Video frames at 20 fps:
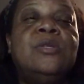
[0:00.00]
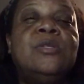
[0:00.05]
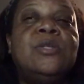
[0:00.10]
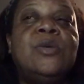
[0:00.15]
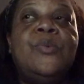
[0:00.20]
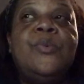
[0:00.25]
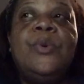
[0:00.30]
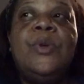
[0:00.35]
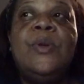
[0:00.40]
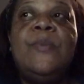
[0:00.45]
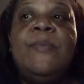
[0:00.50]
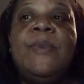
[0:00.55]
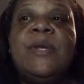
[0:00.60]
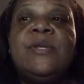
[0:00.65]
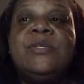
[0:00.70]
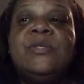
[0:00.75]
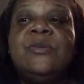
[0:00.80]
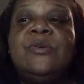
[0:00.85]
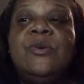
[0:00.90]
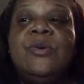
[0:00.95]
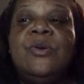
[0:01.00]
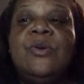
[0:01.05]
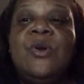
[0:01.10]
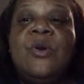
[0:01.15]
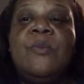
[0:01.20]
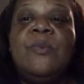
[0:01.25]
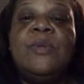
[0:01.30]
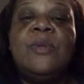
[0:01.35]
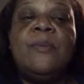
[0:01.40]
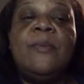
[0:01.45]
somewhere in Mexico. He
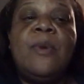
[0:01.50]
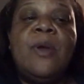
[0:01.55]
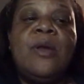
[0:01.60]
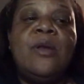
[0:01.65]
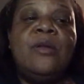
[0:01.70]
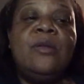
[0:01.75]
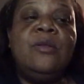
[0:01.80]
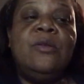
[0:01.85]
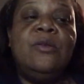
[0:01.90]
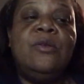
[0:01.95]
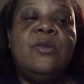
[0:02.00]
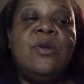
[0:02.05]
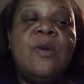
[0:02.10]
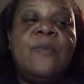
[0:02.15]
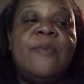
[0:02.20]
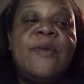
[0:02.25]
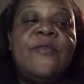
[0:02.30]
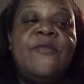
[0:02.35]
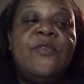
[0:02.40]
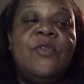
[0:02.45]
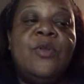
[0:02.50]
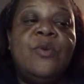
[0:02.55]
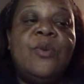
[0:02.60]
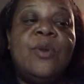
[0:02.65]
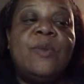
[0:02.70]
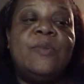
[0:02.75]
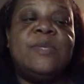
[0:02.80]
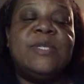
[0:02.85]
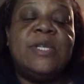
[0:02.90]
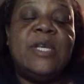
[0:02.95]
called me to mine. You know, I'm not feeling
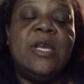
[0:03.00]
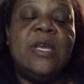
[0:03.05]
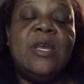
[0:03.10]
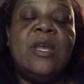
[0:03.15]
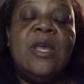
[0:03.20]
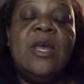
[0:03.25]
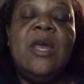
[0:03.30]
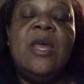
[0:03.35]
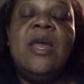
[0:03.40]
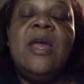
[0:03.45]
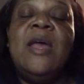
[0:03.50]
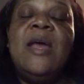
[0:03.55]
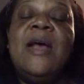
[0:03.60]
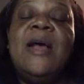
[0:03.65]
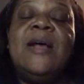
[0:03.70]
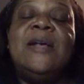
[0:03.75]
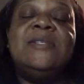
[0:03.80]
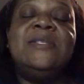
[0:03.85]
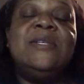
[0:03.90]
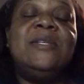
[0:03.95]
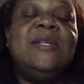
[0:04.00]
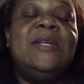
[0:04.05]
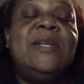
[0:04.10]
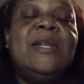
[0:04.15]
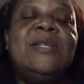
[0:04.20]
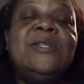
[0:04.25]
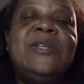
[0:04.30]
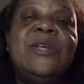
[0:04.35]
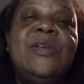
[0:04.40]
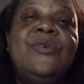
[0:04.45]
when I'm sick. I said, didn't
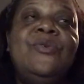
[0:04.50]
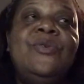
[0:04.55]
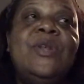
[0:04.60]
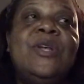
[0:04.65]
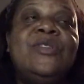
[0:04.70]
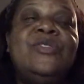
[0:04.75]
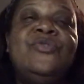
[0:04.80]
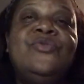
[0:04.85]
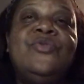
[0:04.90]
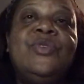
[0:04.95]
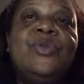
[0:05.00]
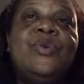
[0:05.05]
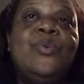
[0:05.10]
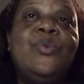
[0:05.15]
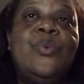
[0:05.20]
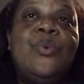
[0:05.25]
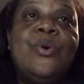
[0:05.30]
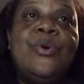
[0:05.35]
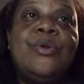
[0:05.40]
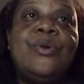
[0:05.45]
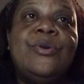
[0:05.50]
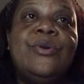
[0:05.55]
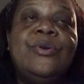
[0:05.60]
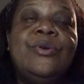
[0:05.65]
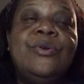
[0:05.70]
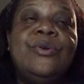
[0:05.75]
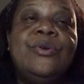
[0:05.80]
I tell you not to drink the water?